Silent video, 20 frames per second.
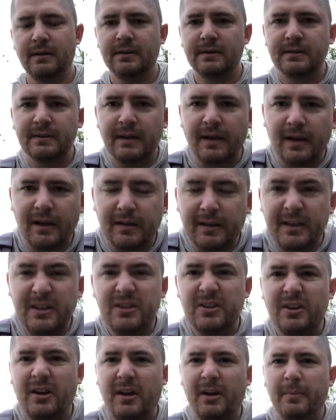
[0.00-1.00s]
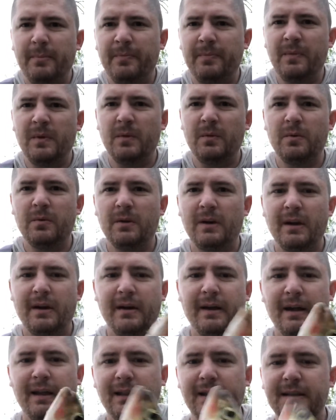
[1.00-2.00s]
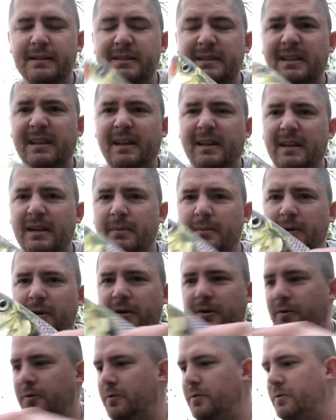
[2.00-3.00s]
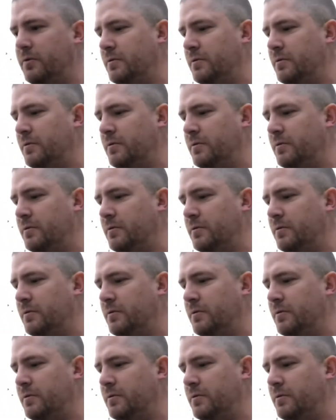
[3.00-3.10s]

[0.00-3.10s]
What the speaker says: He's got a leech on him. All right, let's let him go.